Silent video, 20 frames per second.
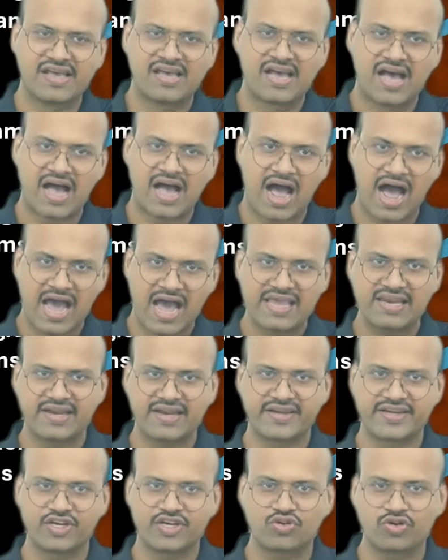
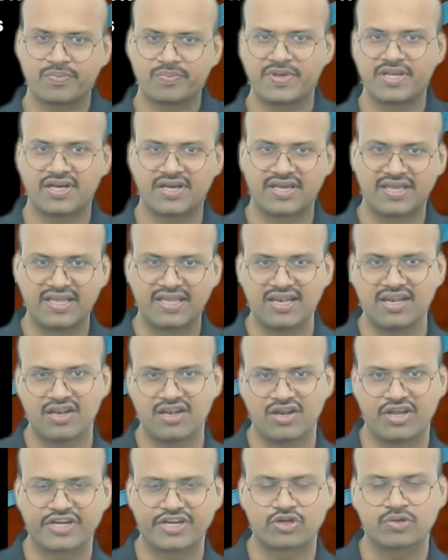highland, it could be a hill,
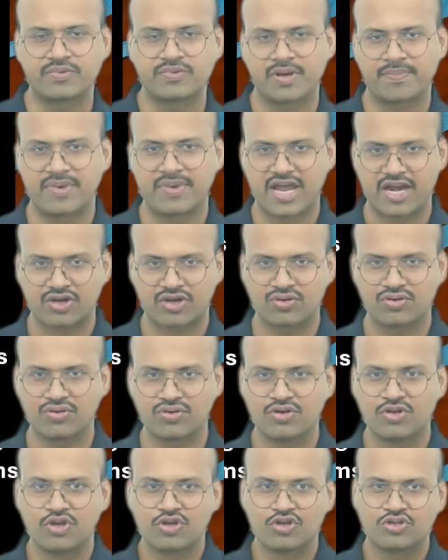it could be a
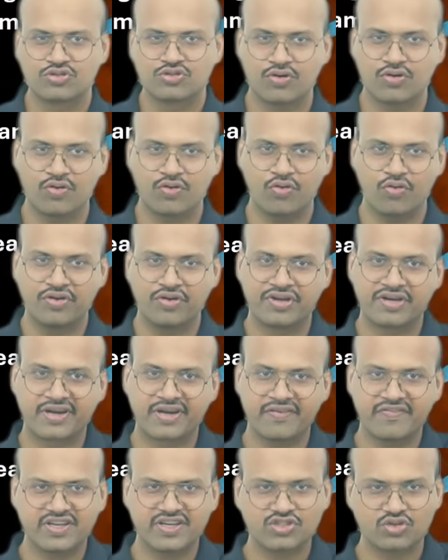plateau. So
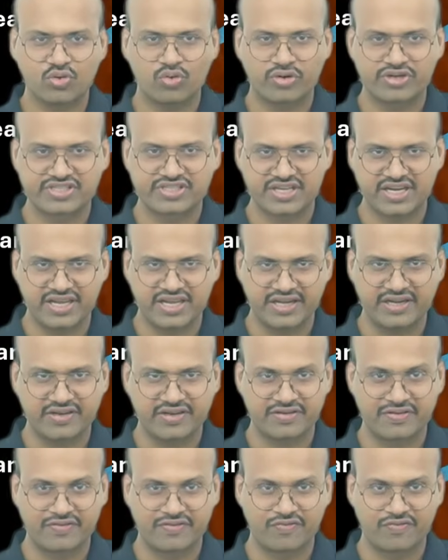rivers originate
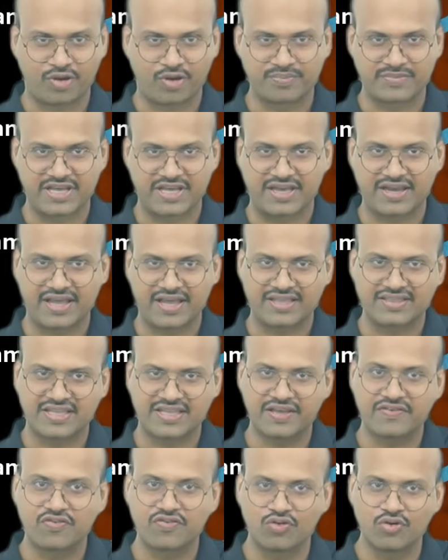from there and
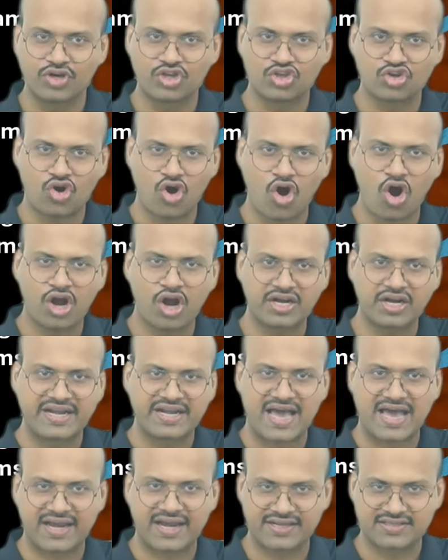they flow in all the
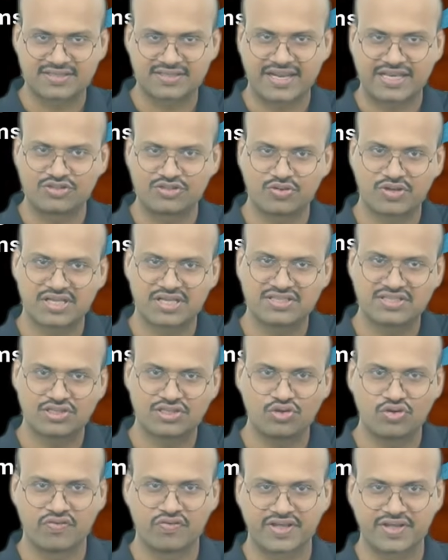directions, as you can
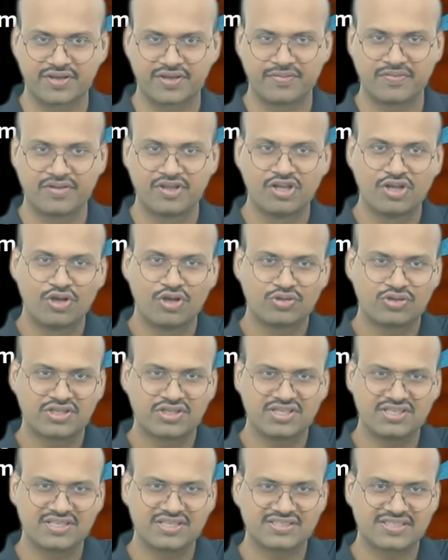see over here. So
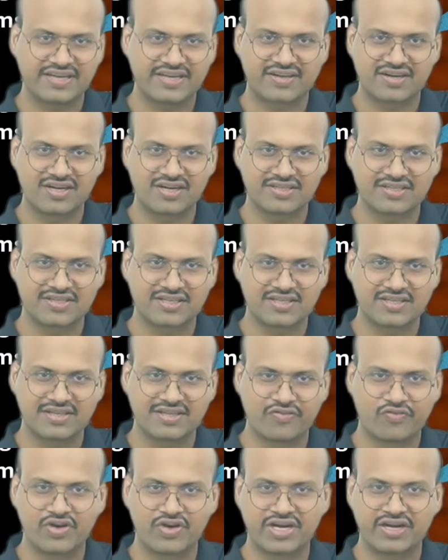this is a central region.
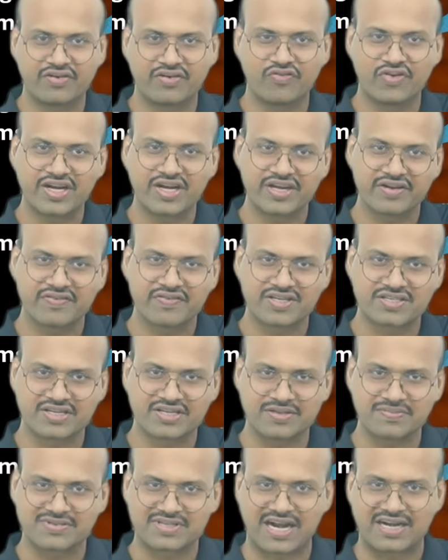One river
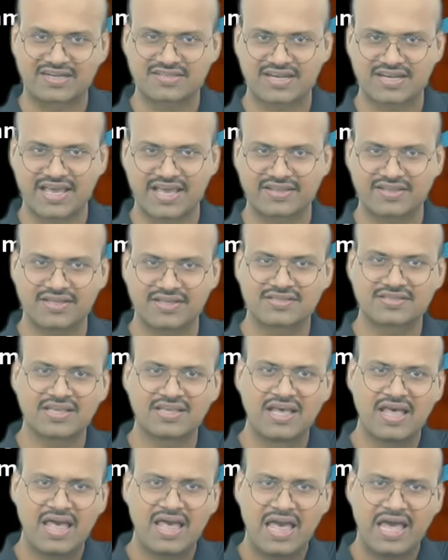stream starts like this,
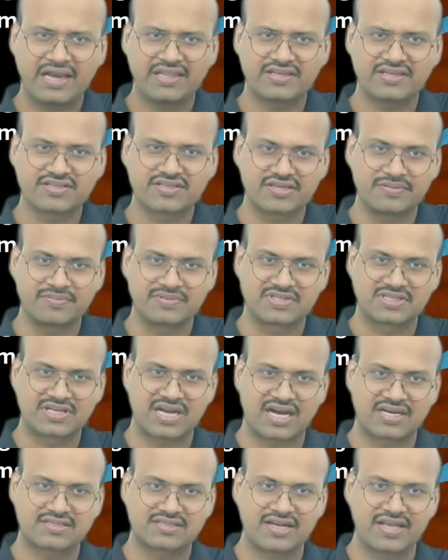another stream
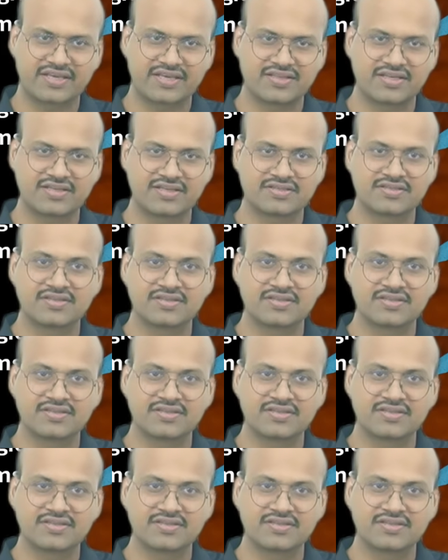starts like this,